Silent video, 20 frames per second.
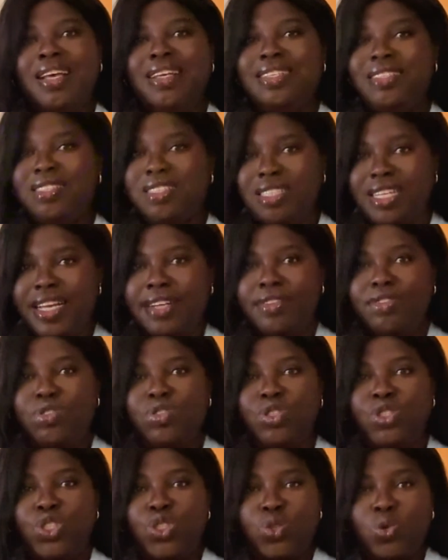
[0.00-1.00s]
Stick
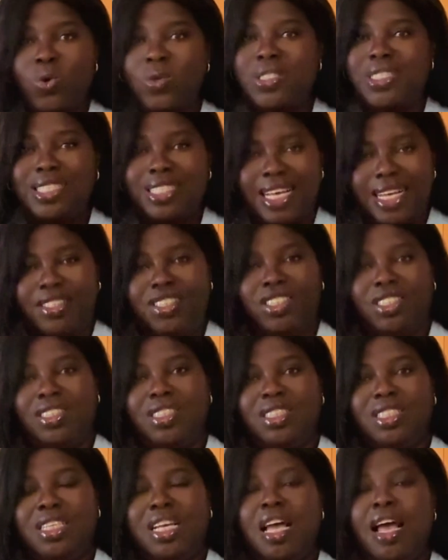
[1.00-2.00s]
to short
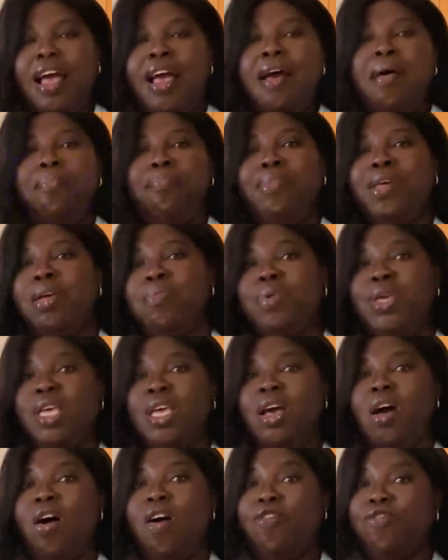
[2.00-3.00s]
sessions.
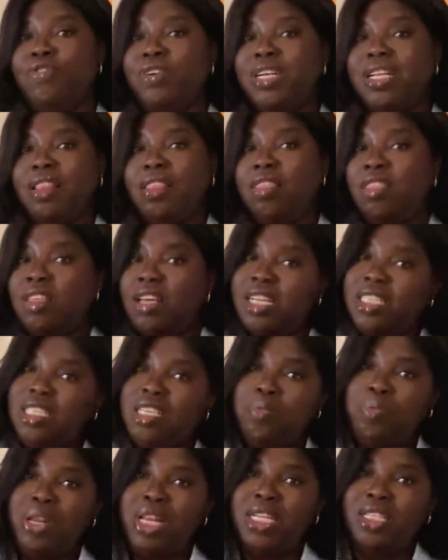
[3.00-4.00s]
Maybe offer
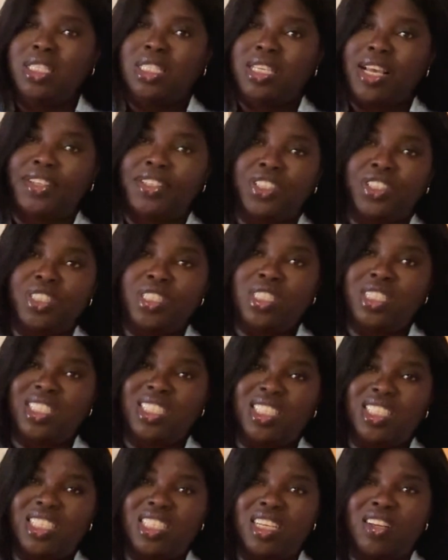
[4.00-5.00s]
30-minute sessions
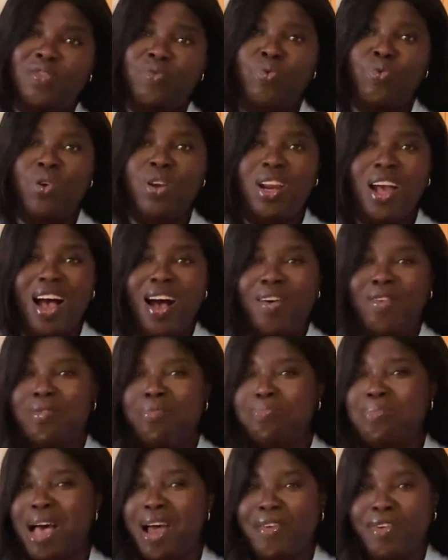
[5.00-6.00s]
instead of 1-hour
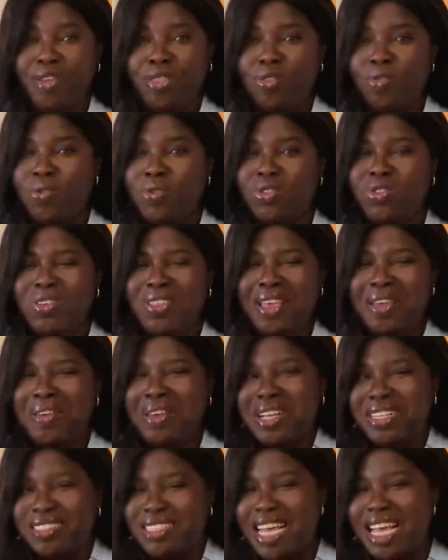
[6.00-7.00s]
marathon so that you
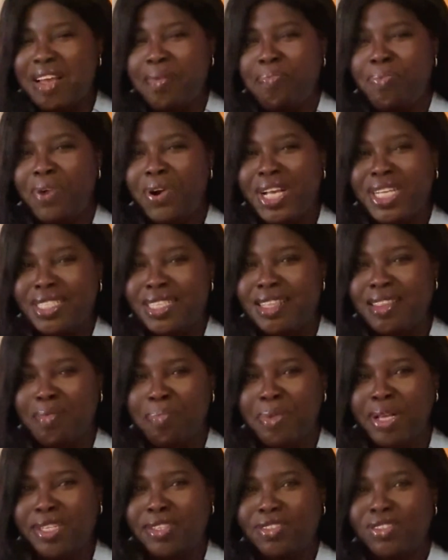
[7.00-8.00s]
can take breaks in the
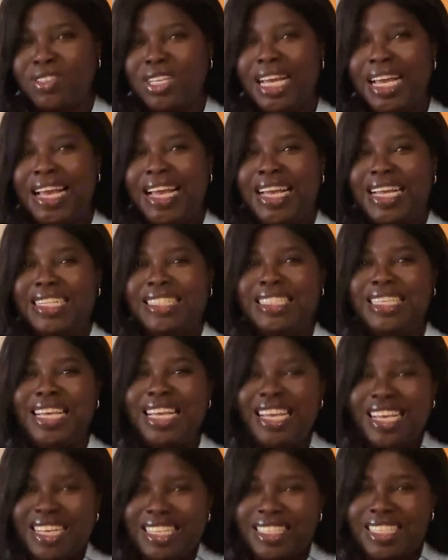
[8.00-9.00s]
middle. It's
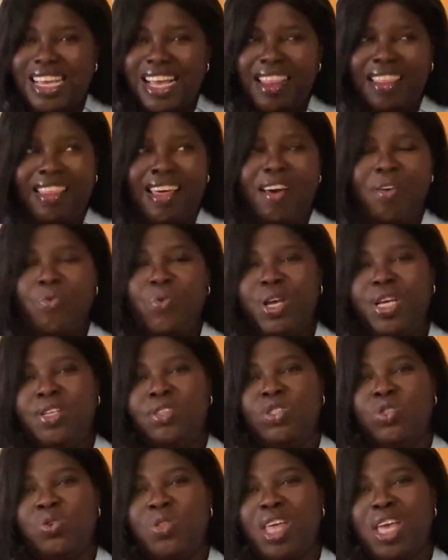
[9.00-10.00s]
easier that way
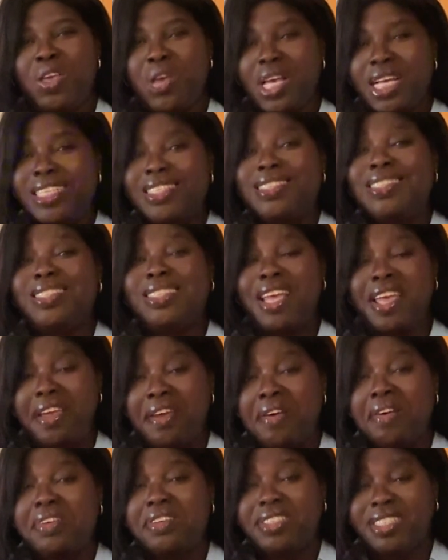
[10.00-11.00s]
so that you can
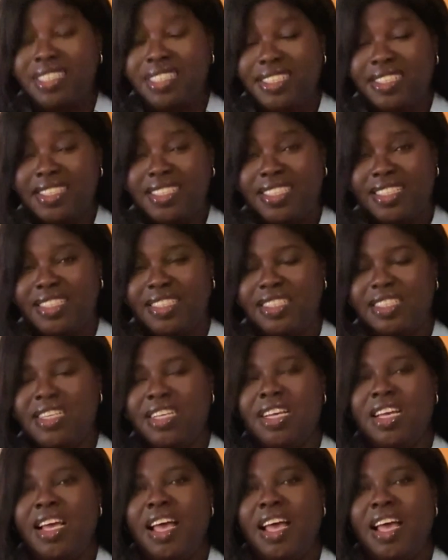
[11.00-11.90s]
stay consistent.